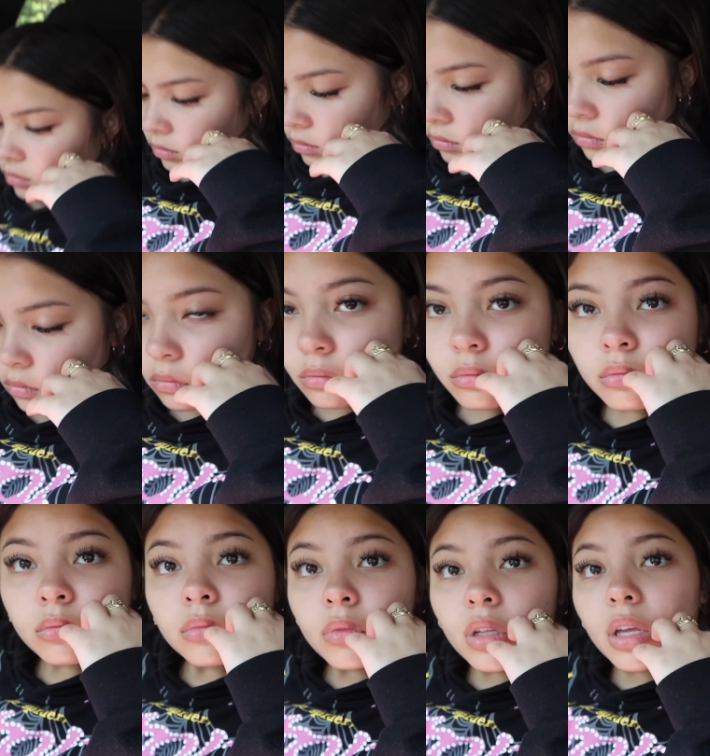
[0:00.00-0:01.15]
go, Analeigha?
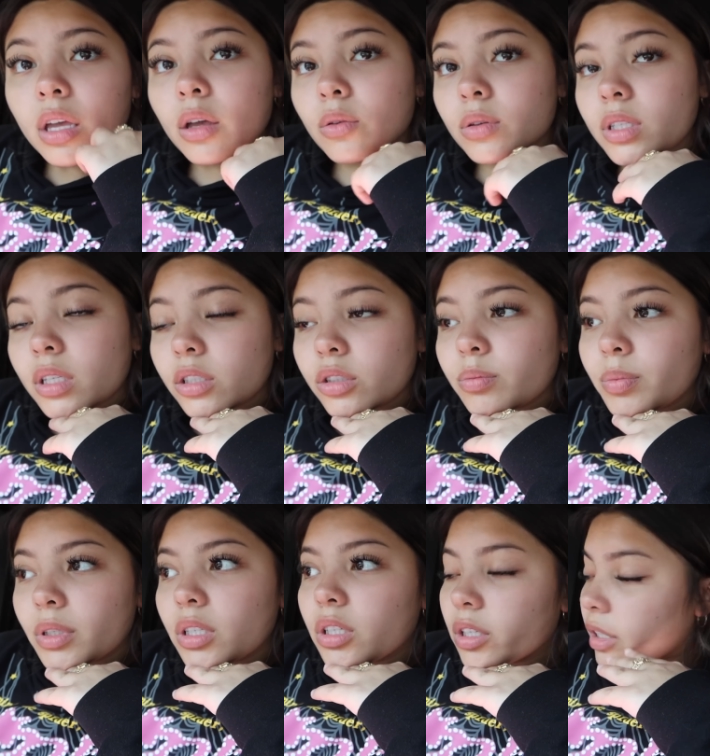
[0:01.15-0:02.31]
It was actually
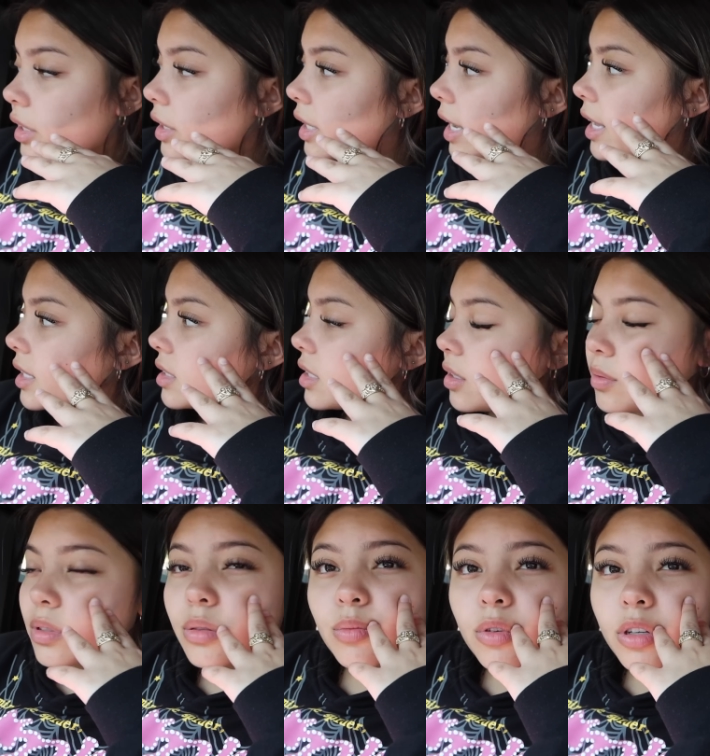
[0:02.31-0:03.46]
pretty good, guys. It
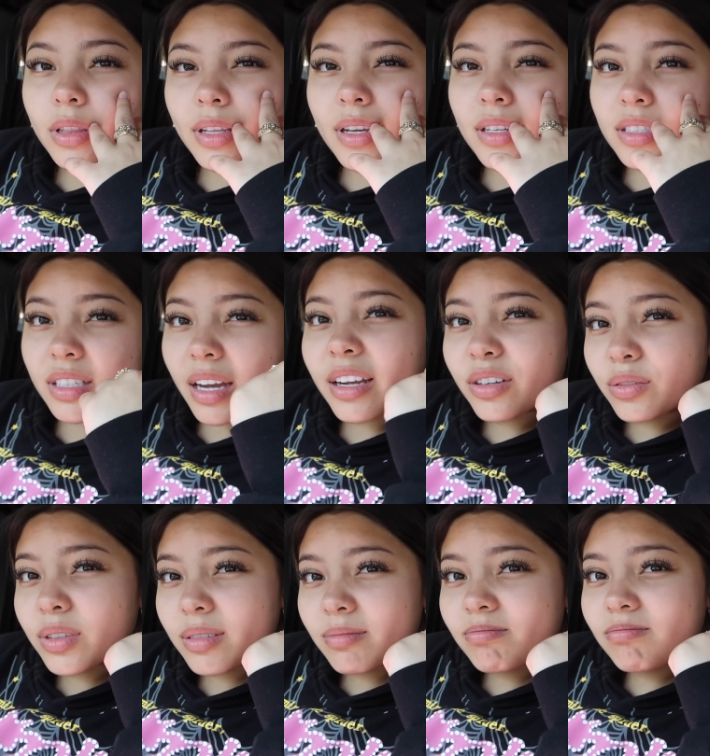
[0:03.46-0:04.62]
was more like
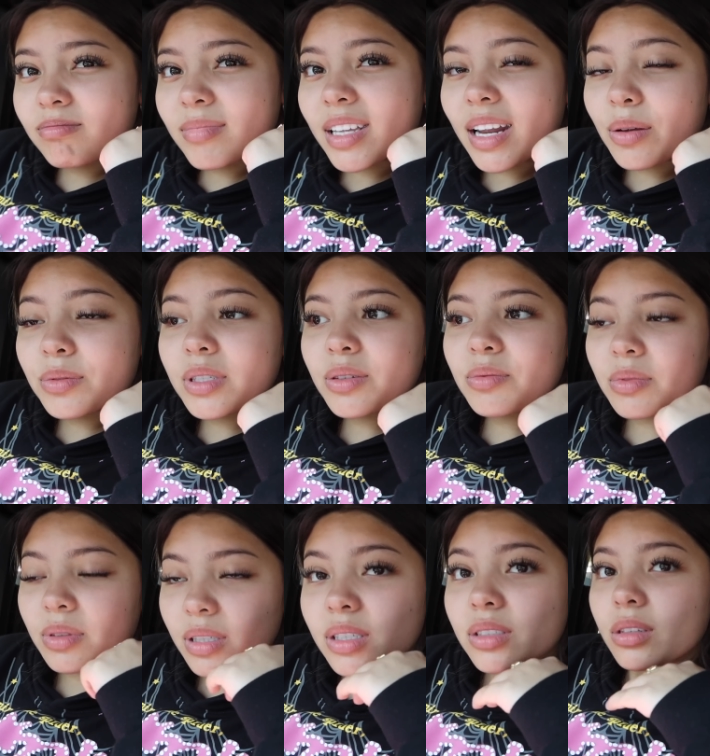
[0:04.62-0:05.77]
tiring and I was like
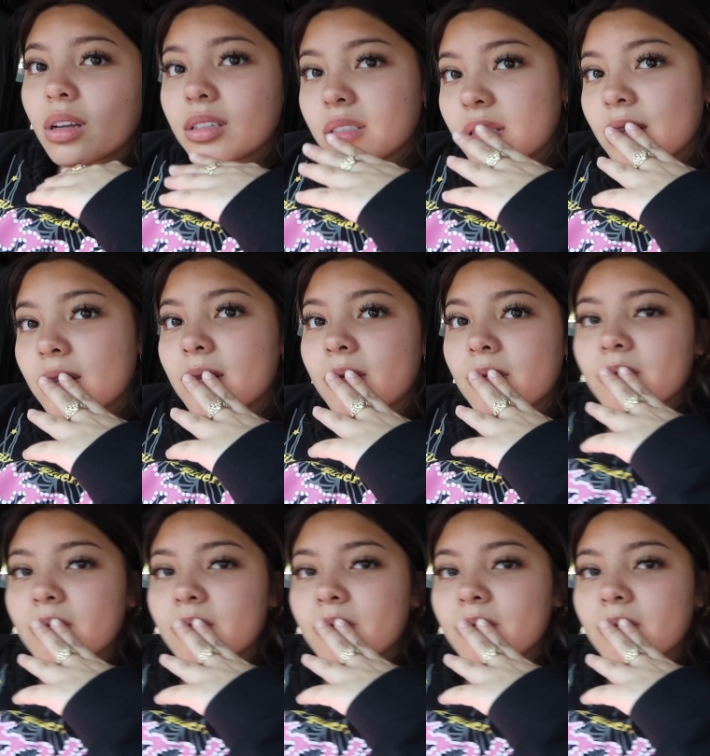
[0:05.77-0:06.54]
really exhausted. I was